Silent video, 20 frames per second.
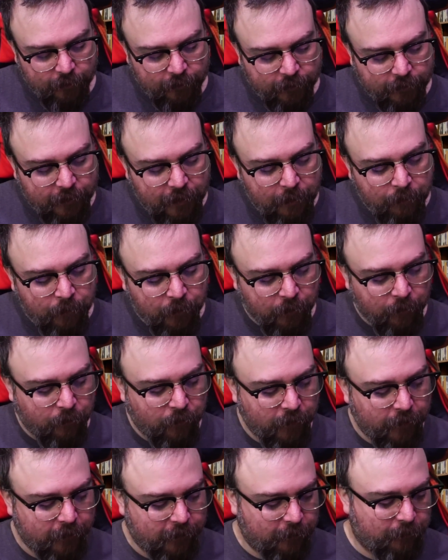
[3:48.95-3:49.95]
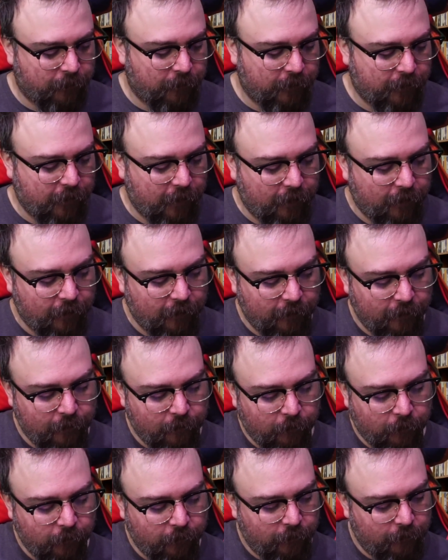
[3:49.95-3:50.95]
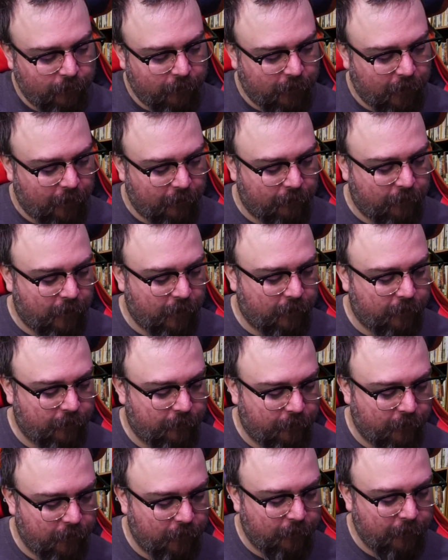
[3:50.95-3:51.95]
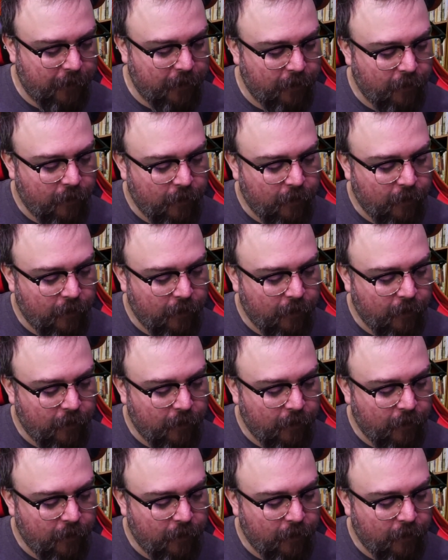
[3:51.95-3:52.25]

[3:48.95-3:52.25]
Simple principle, said Ern, more to himself than to Fergman.